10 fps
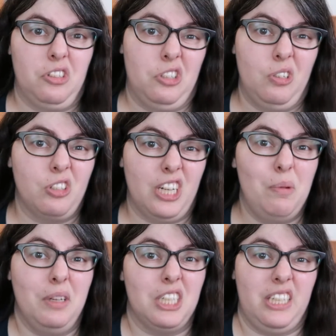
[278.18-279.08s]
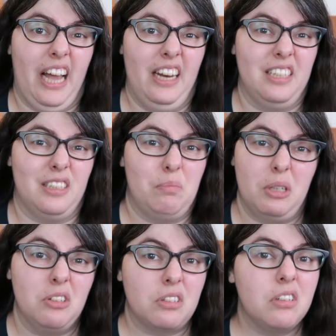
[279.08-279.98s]
There's no shame in just adding some
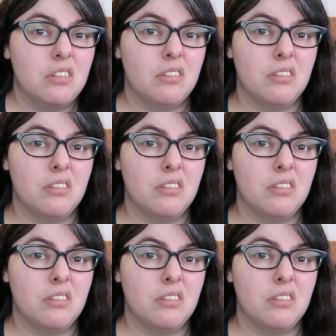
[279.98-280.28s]
milk.